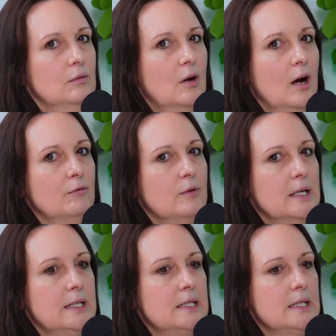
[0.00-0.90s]
I
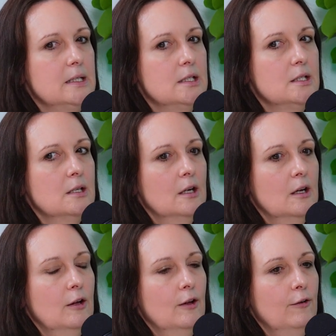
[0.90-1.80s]
really did
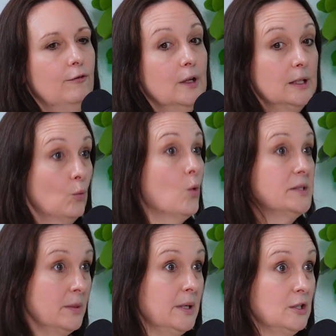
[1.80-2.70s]
feel it
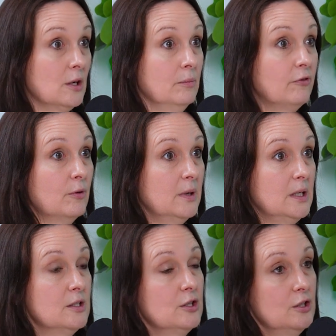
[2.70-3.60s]
was a big jump from an
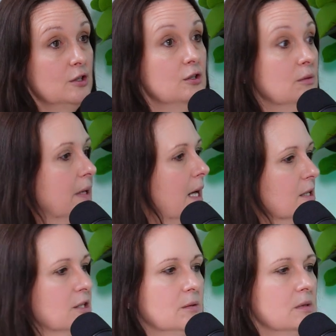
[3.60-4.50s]
institution, but
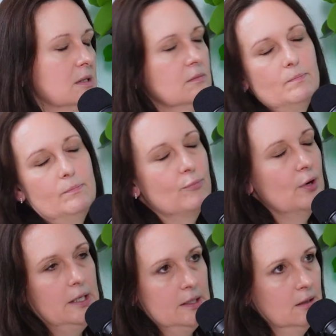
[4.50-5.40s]
actually it was
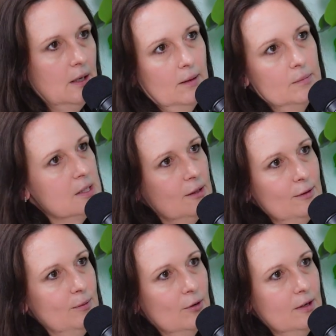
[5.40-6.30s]
brilliant,
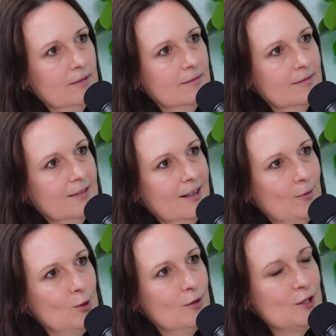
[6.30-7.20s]
absolutely brilliant.
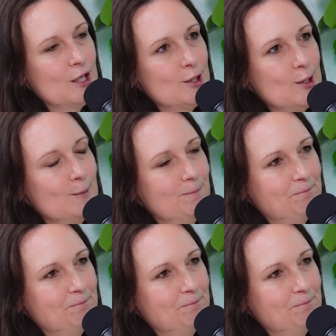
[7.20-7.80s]
Wouldn't have changed it.